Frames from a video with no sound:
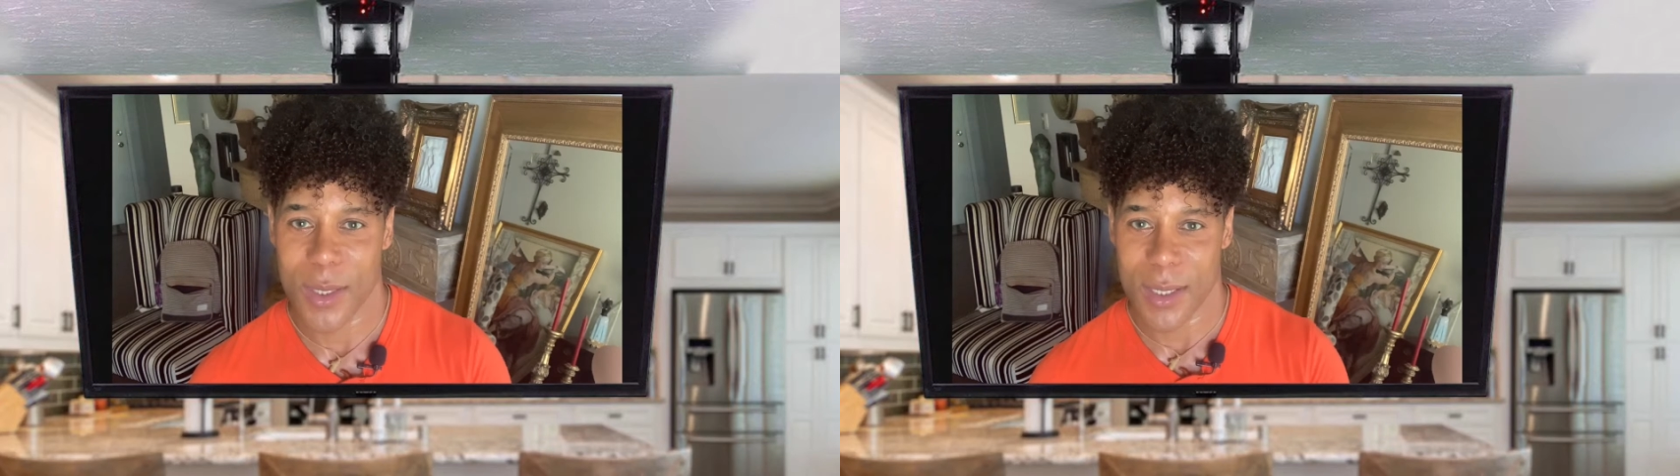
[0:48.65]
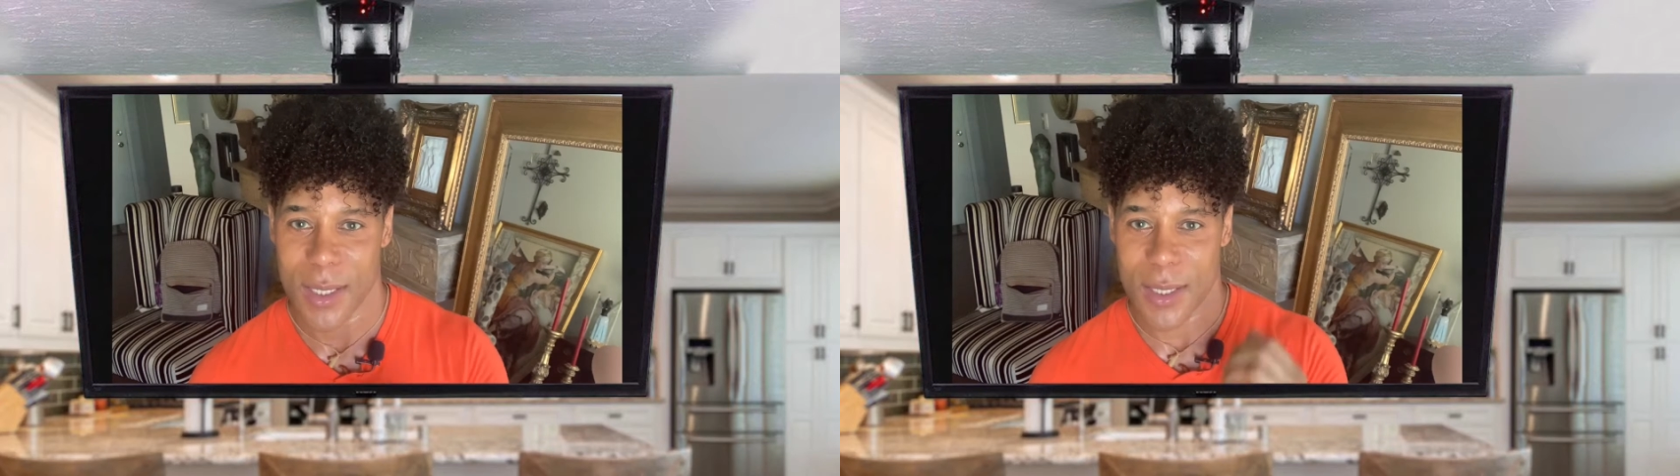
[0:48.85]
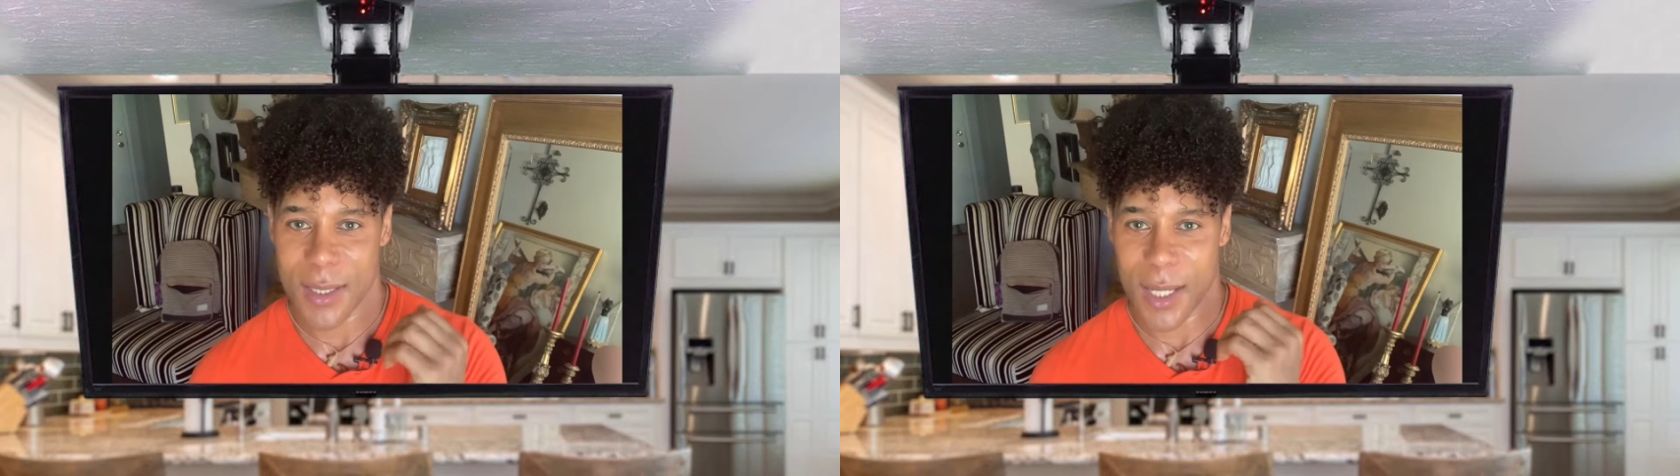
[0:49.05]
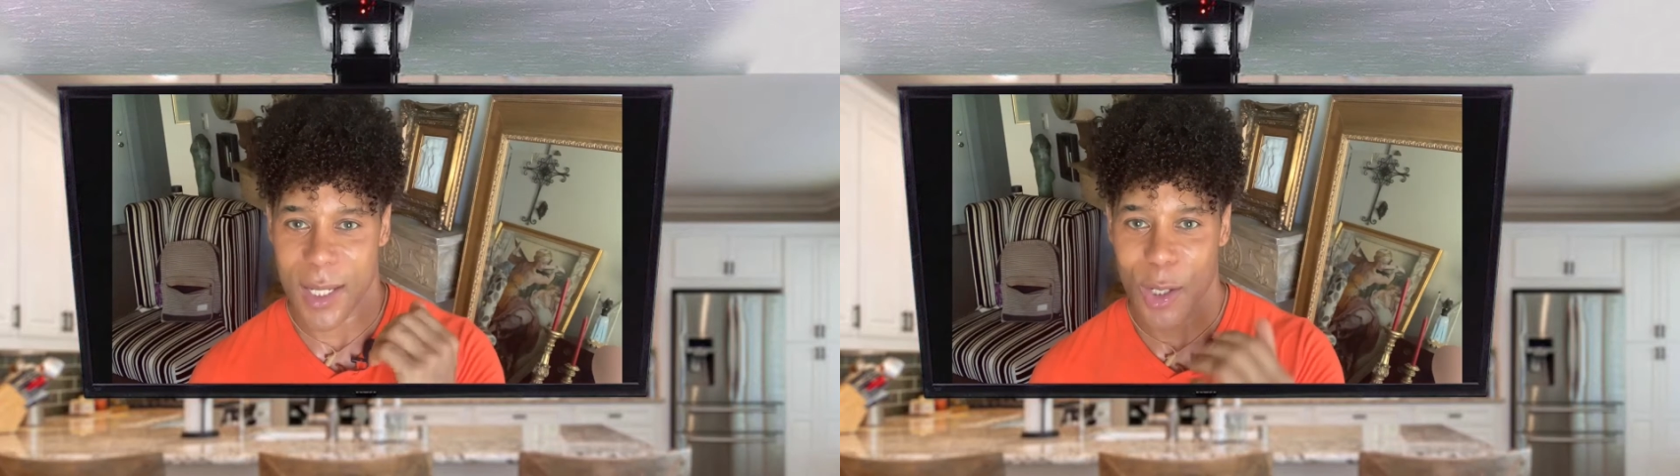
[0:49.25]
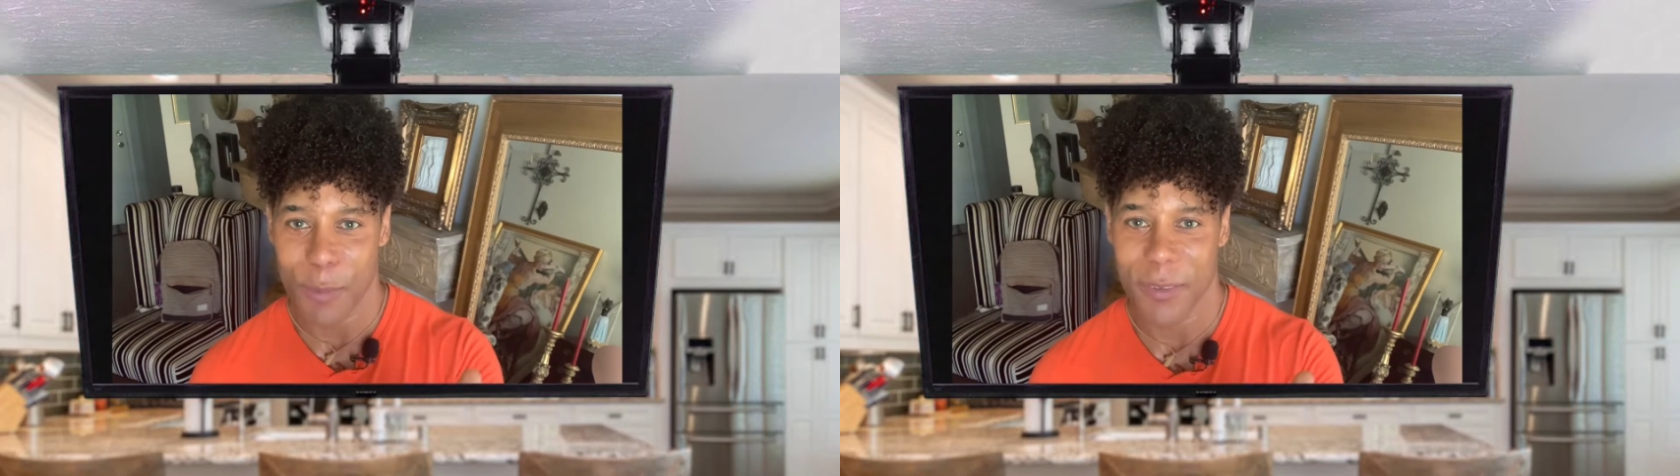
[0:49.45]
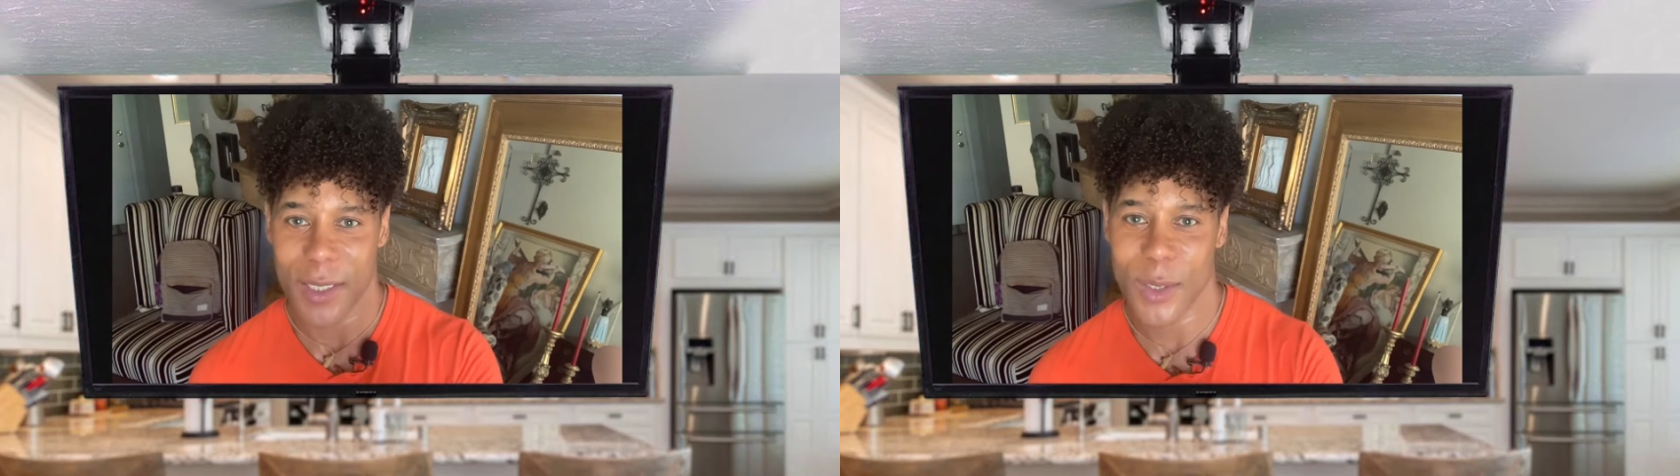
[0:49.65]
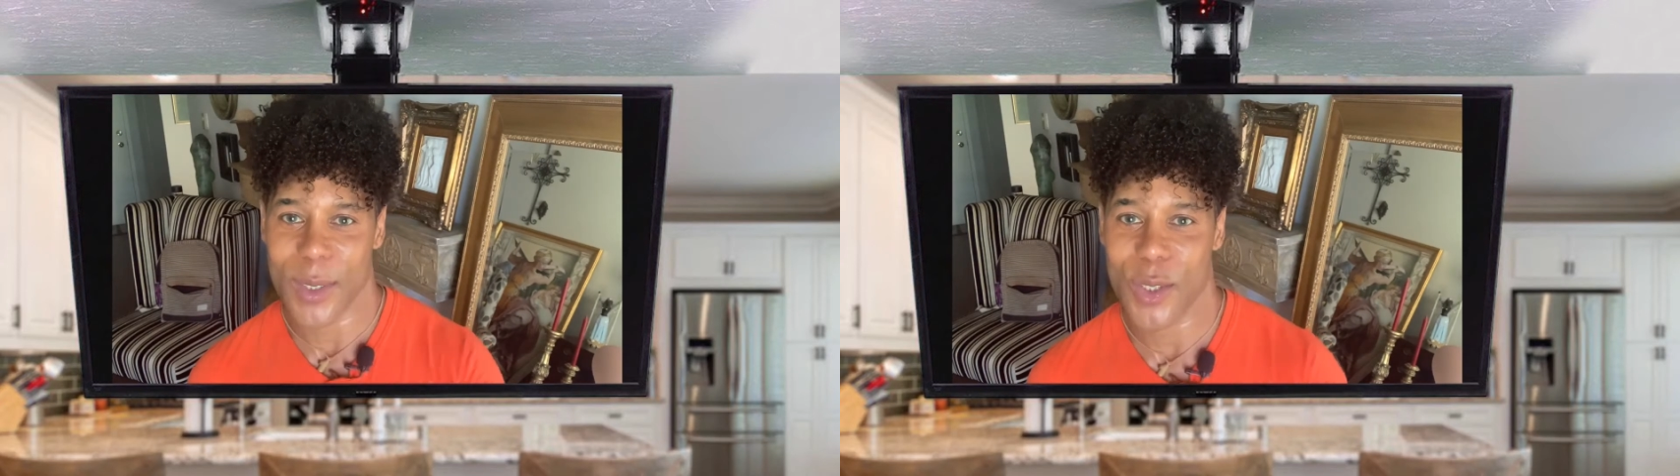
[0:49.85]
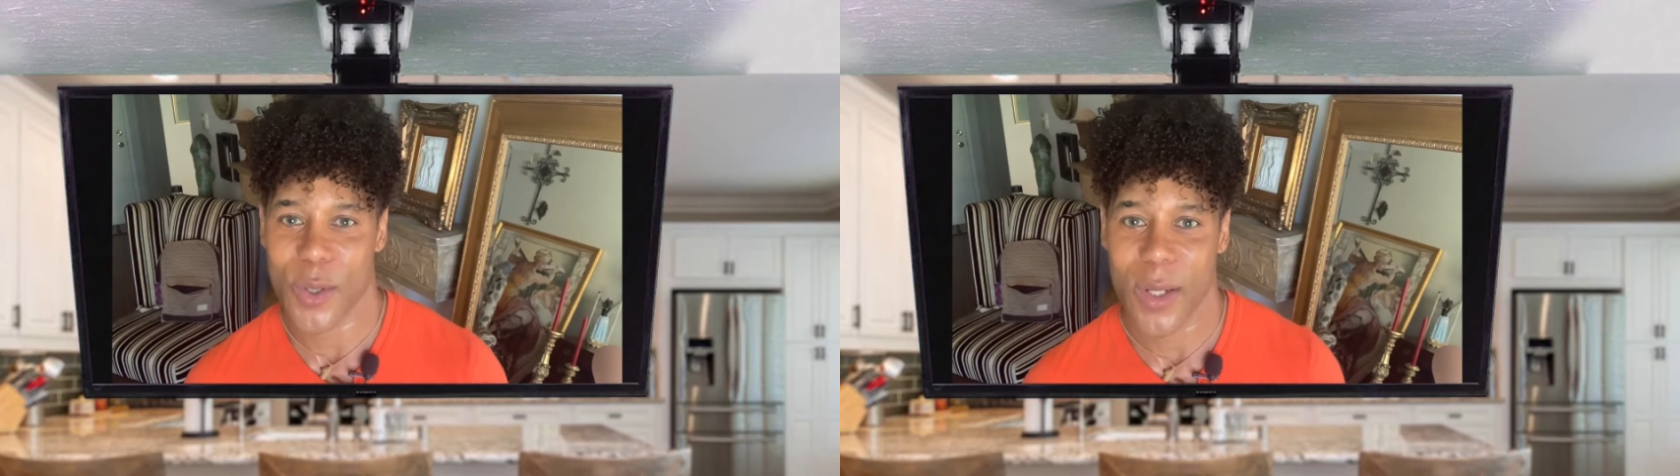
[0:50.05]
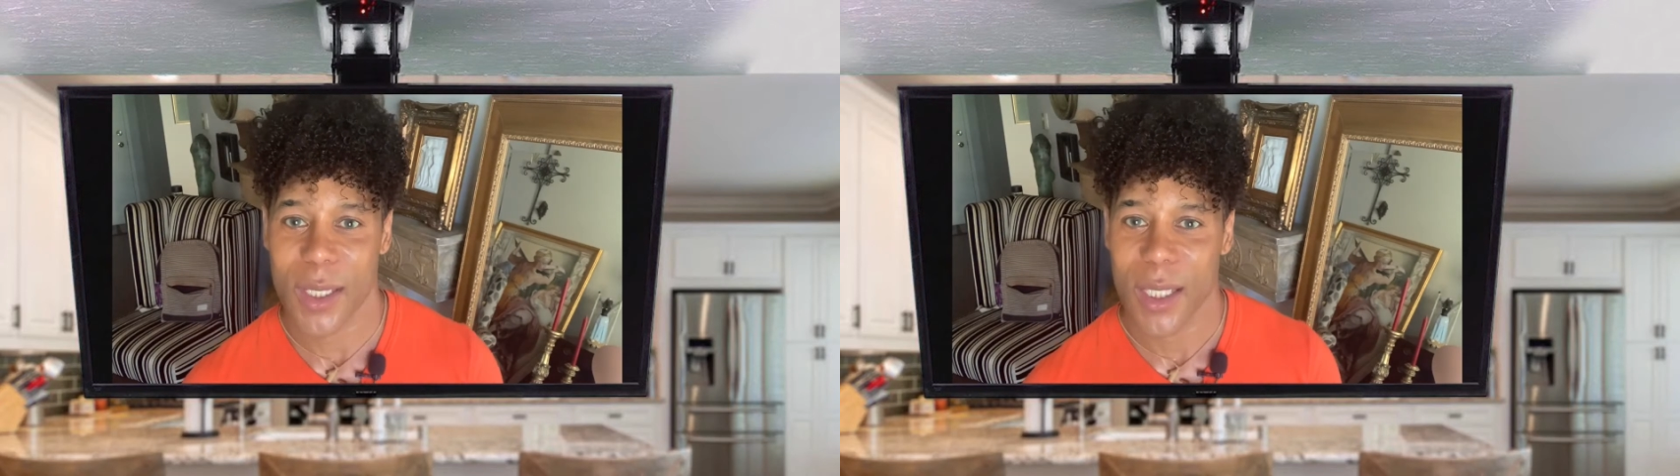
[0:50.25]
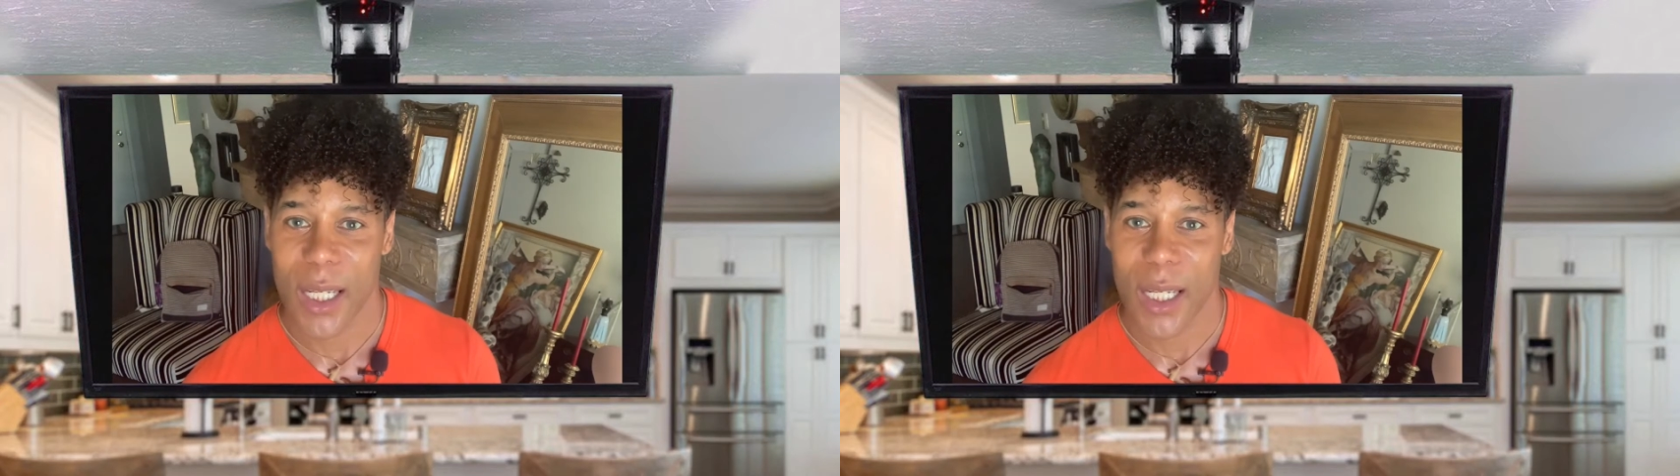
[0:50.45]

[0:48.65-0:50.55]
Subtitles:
and hopefully you enjoy.